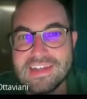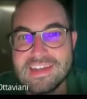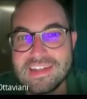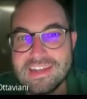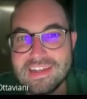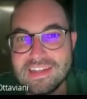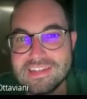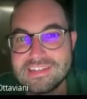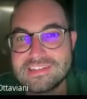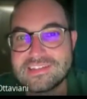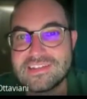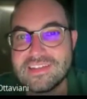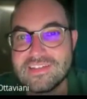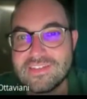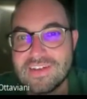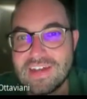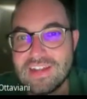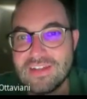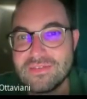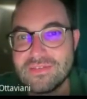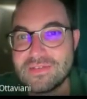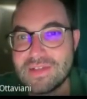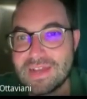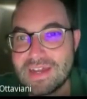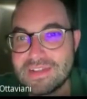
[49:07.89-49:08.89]
least
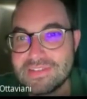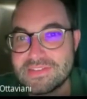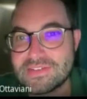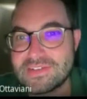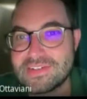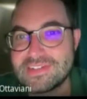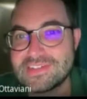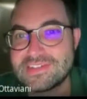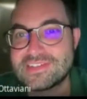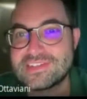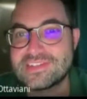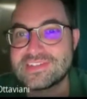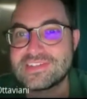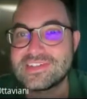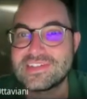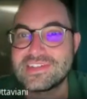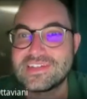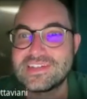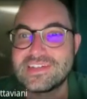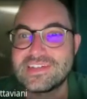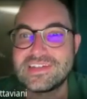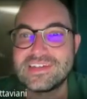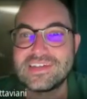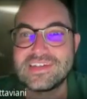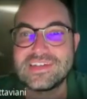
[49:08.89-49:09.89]
developed countries,
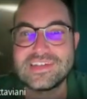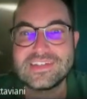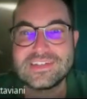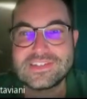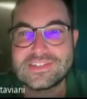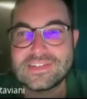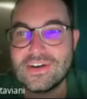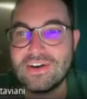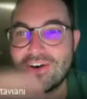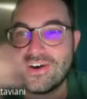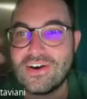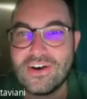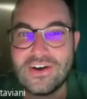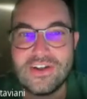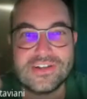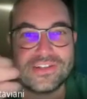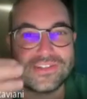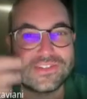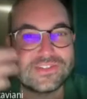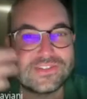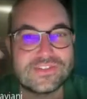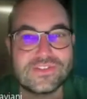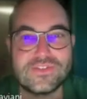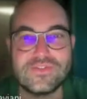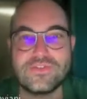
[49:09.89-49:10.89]
so on and
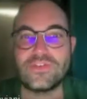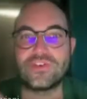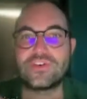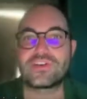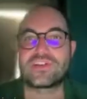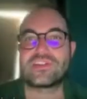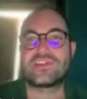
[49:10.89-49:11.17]
so forth?